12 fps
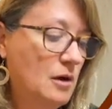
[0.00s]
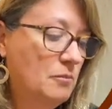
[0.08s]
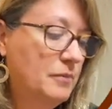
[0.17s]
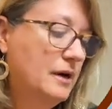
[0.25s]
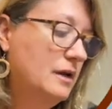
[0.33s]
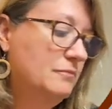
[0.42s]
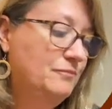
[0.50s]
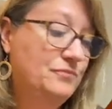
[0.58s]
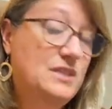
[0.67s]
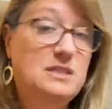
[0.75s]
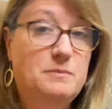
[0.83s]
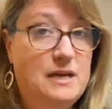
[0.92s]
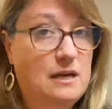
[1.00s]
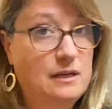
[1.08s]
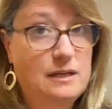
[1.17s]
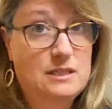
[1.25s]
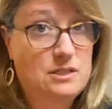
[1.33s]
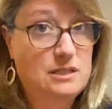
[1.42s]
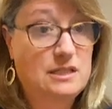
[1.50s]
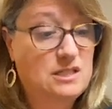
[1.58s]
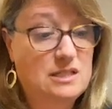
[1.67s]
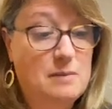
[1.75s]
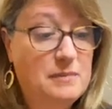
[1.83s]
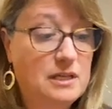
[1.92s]
but this palette
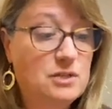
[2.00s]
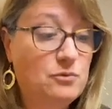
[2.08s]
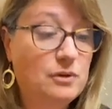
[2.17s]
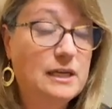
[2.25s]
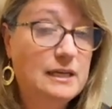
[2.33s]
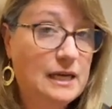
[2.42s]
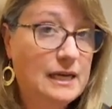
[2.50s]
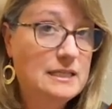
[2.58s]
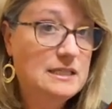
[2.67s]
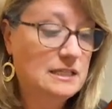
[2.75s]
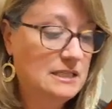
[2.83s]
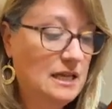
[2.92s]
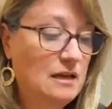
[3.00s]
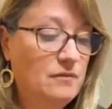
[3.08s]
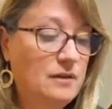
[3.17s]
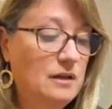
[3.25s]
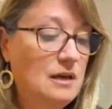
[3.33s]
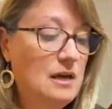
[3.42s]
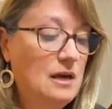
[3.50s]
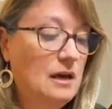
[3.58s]
it's really nice. It's heavy.